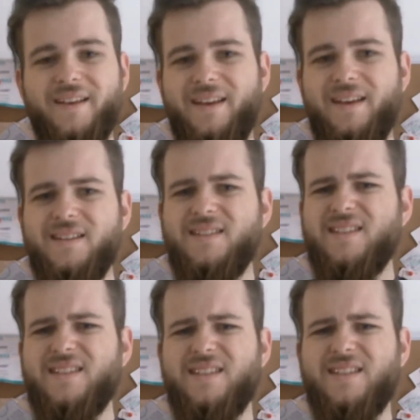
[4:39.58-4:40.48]

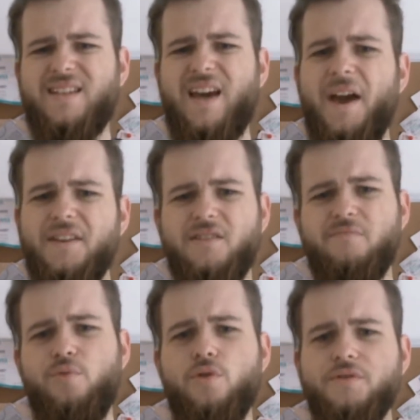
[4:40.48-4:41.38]
It's kinda
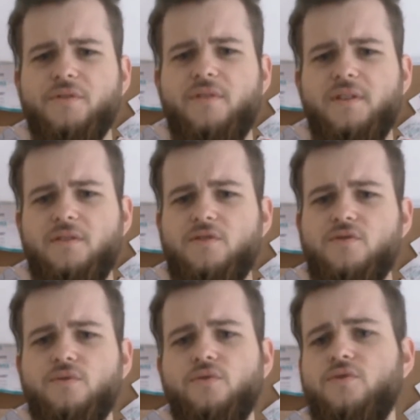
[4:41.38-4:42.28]
important that
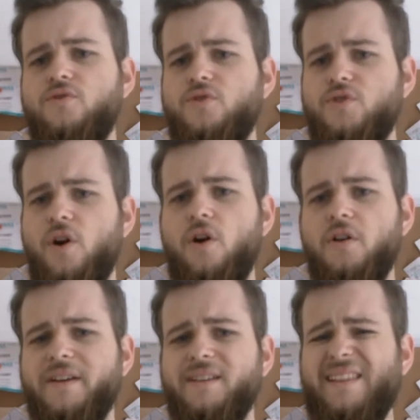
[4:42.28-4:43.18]
you talk
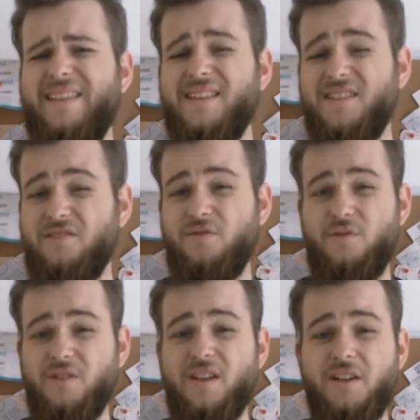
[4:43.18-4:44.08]
and listen to
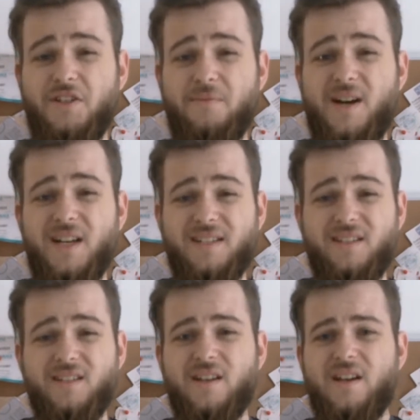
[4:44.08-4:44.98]
your Dungeon Master
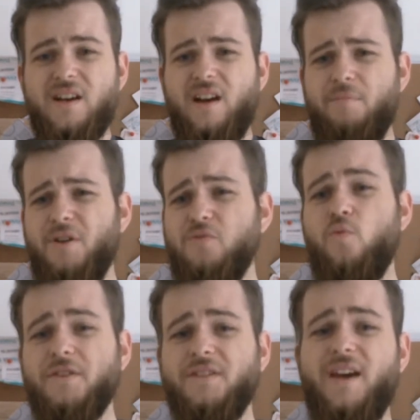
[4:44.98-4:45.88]
about
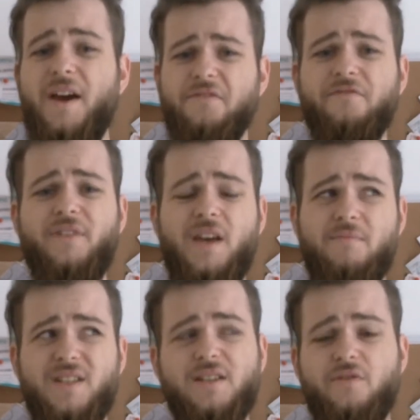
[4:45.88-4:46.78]
what kind of game
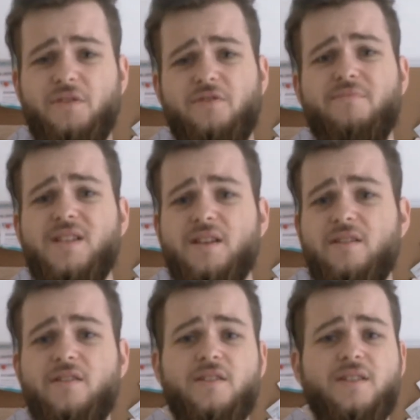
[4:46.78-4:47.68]
it's going to be,
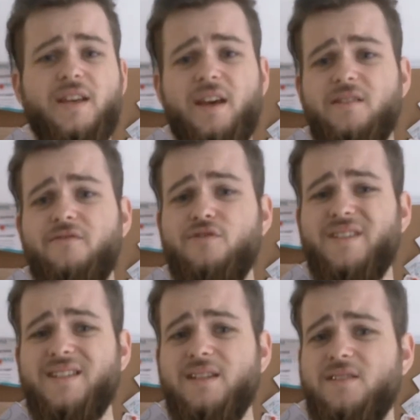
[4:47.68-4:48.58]
because again, if you
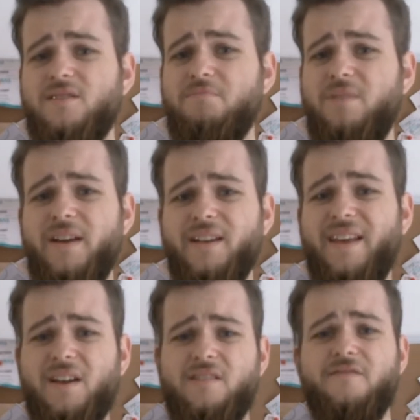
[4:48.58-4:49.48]
insist on playing an
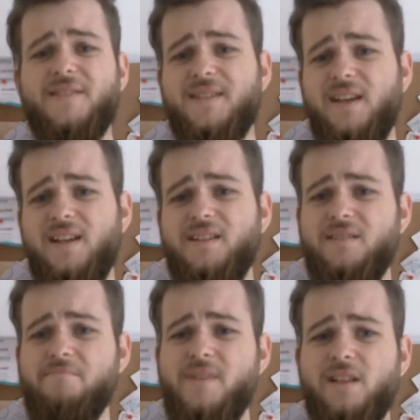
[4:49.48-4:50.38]
active sailor in the
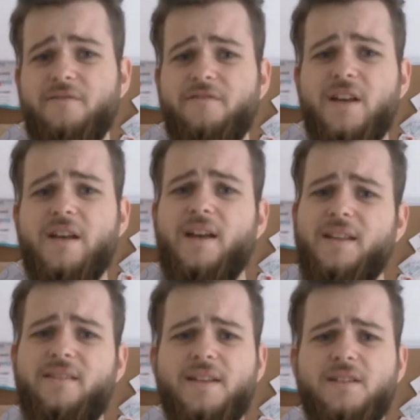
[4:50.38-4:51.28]
middle of a
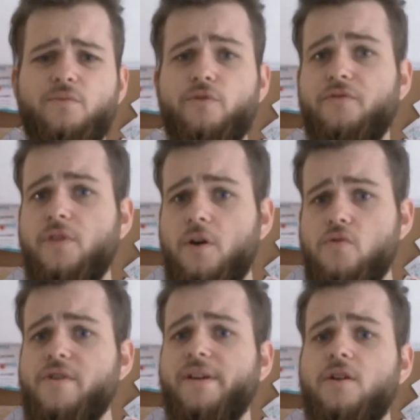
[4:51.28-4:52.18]
desert with no
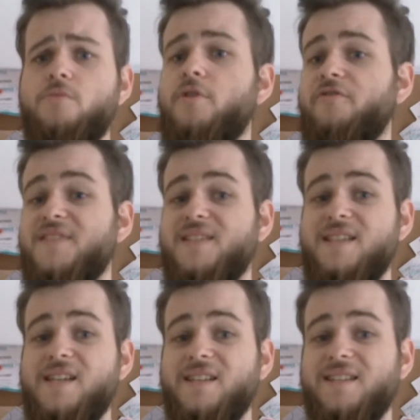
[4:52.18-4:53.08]
real hope of
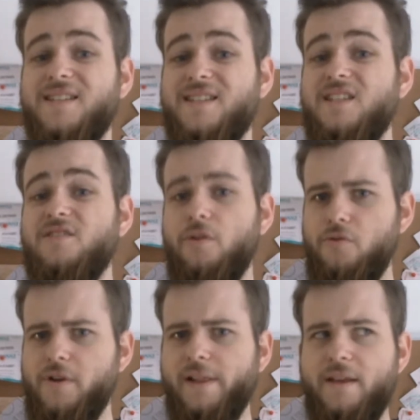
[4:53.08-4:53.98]
seeing the sea or
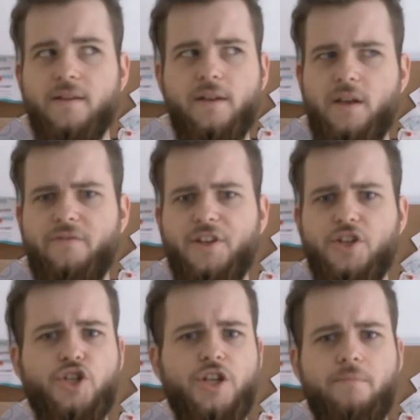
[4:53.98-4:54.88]
really even a
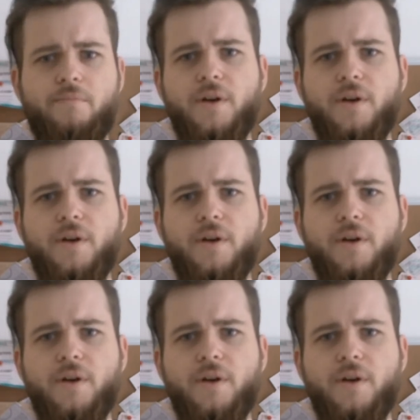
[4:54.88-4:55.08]
ship,